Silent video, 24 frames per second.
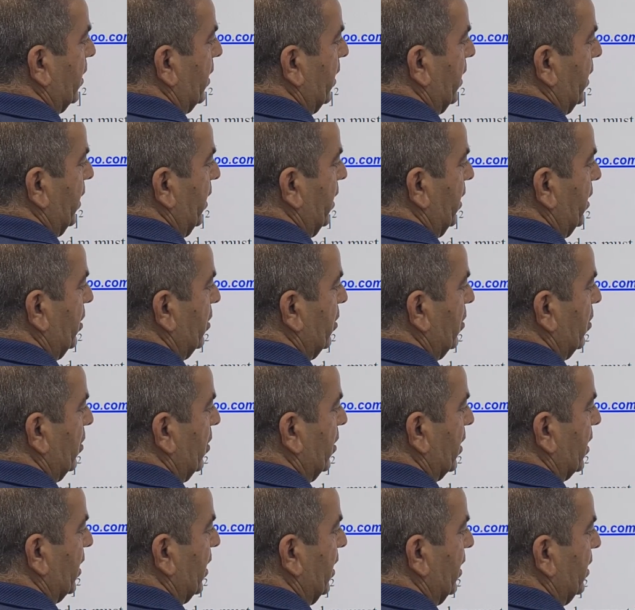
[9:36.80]
N
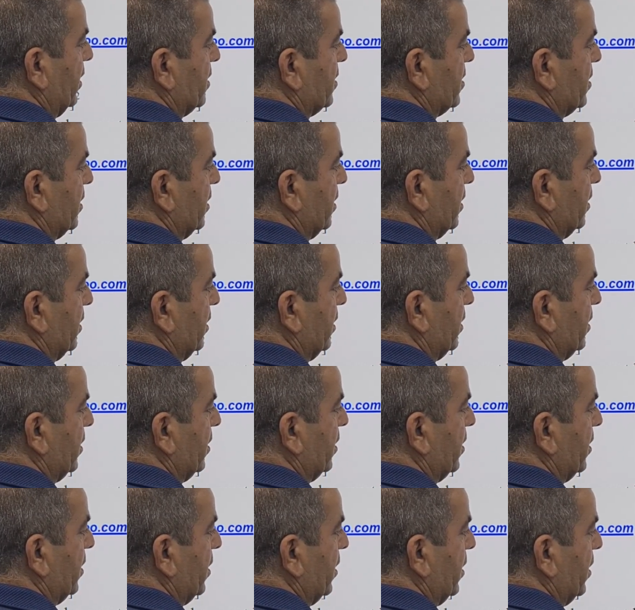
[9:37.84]
or constant
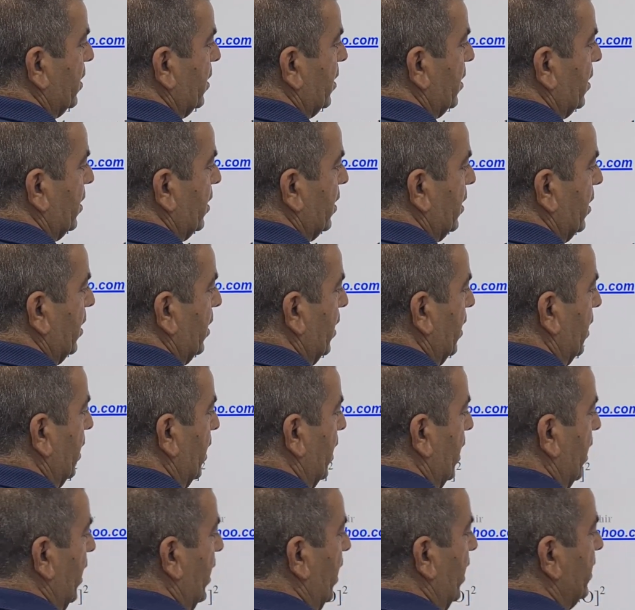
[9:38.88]

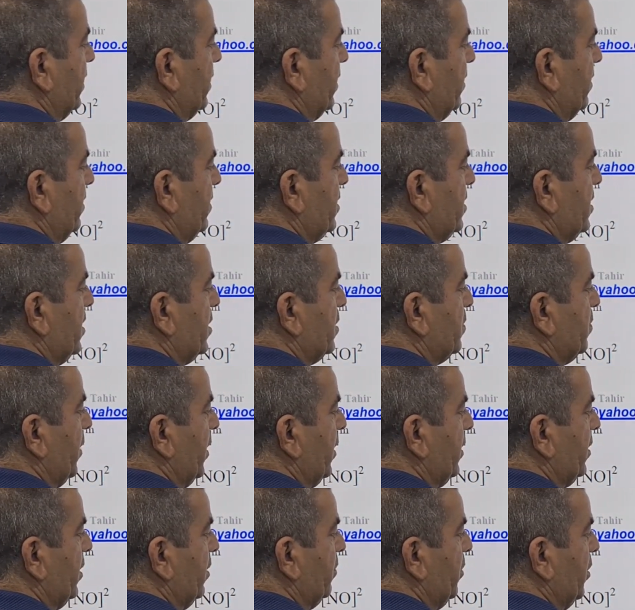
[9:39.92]
and this is
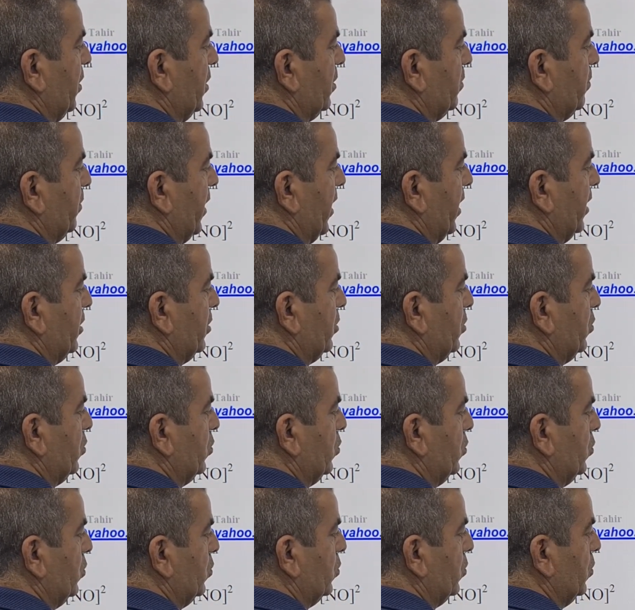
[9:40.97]
multiplied by
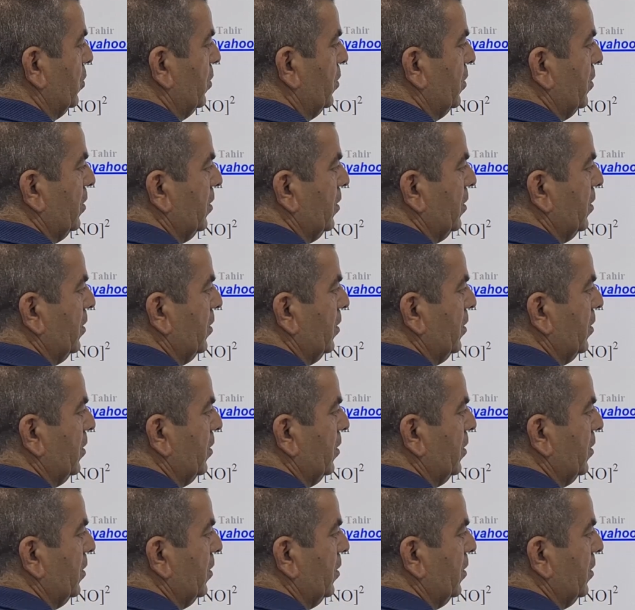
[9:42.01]
2,